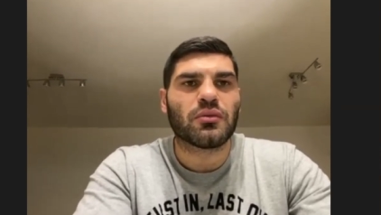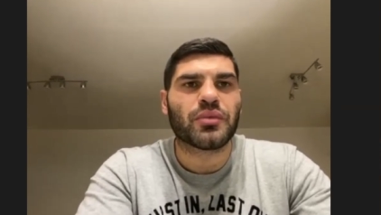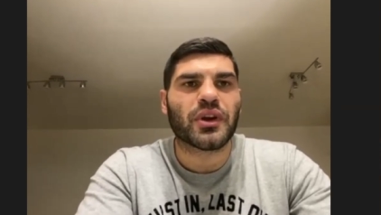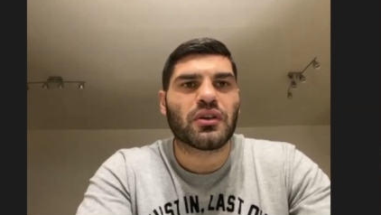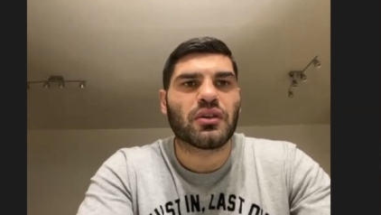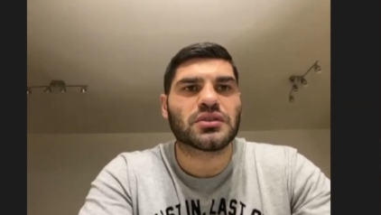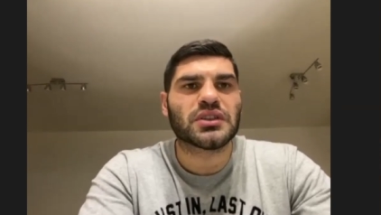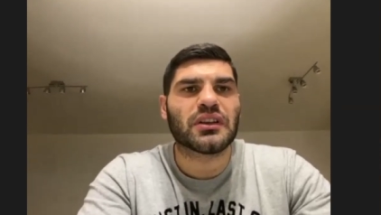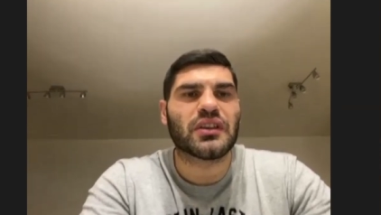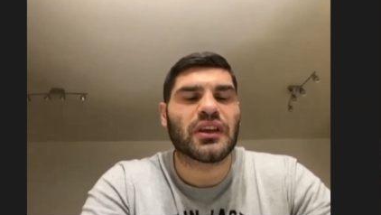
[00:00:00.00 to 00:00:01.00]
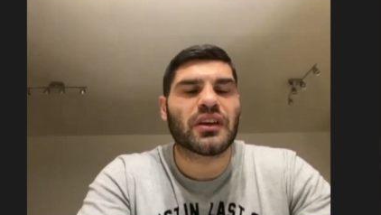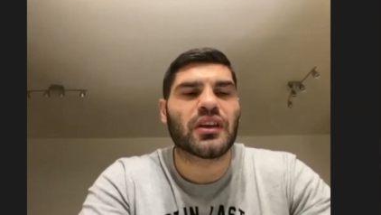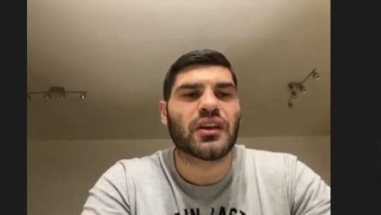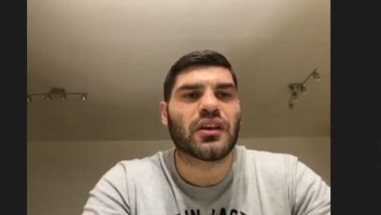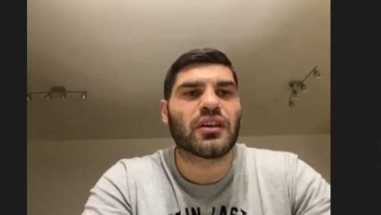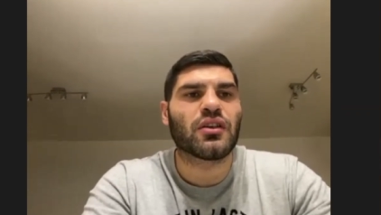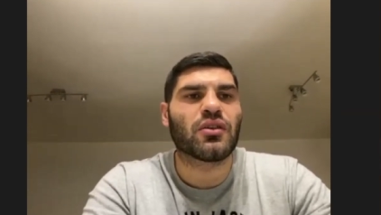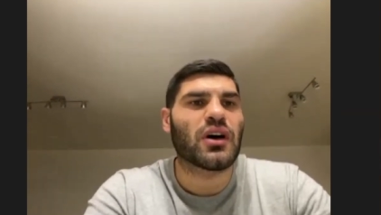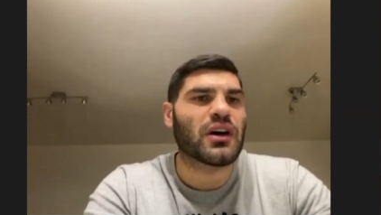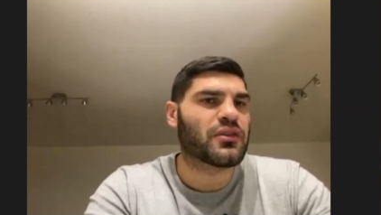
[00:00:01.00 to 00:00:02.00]
because I think he know
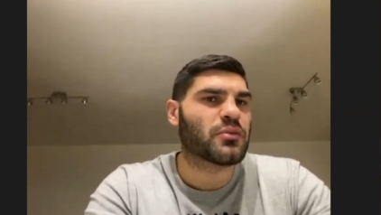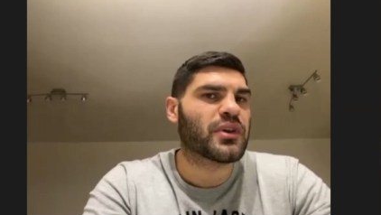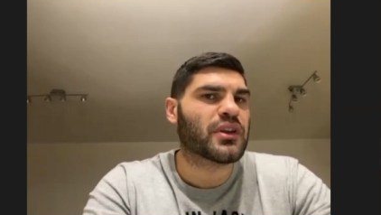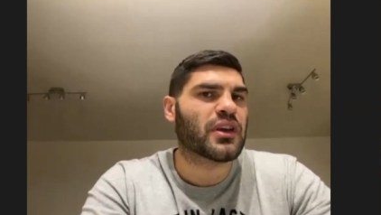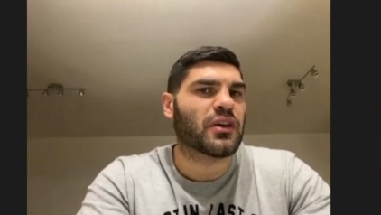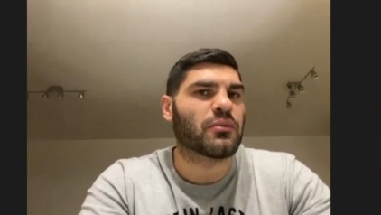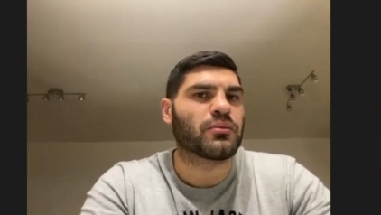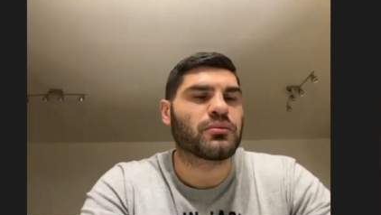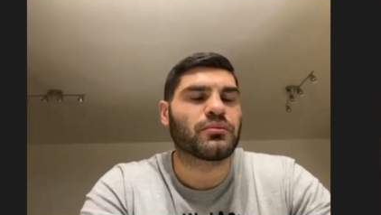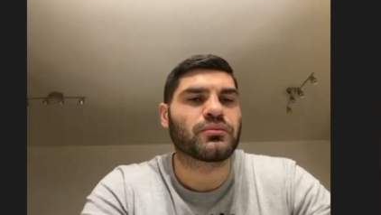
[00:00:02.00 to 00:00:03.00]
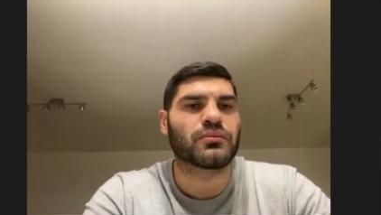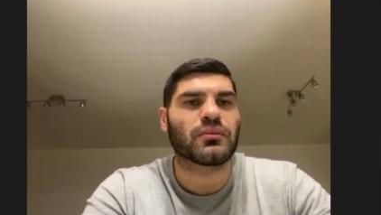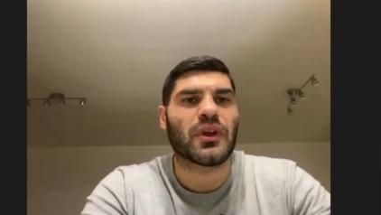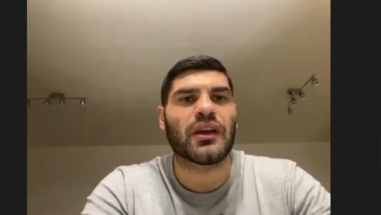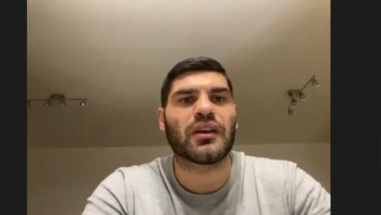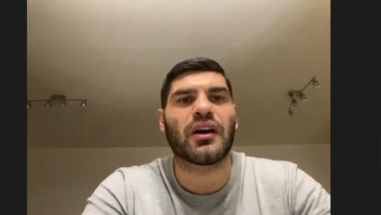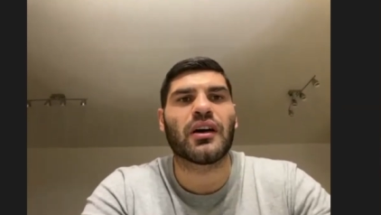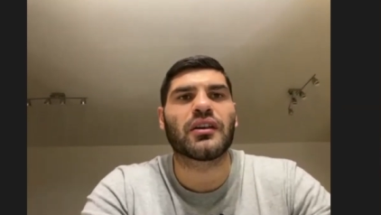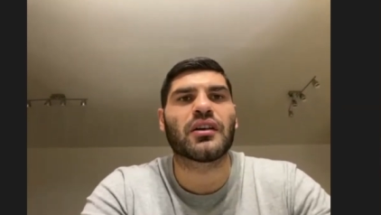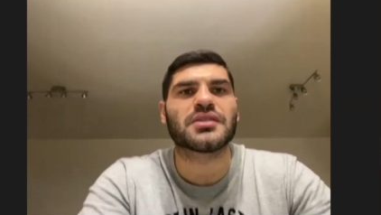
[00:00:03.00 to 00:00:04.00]
I will beat him. I,
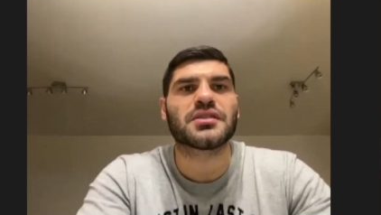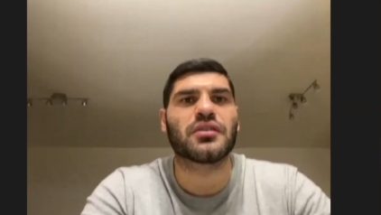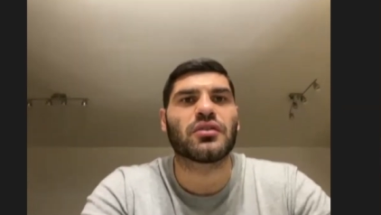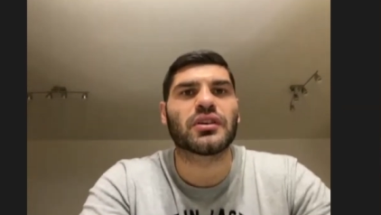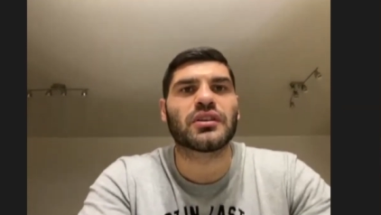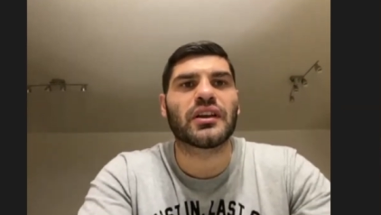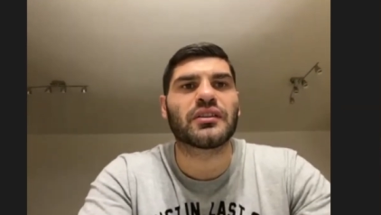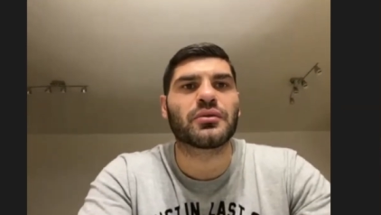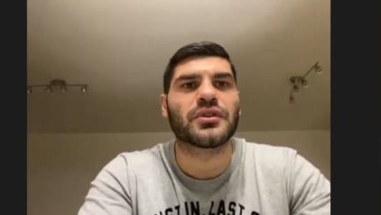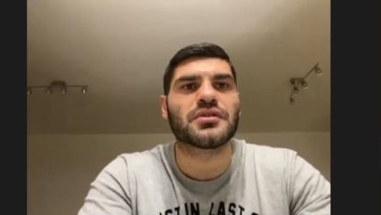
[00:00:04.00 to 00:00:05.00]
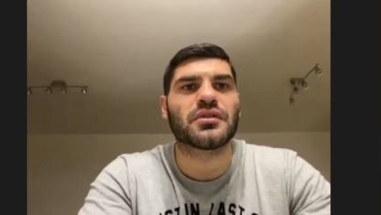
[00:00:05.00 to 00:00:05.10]
I see only that reason.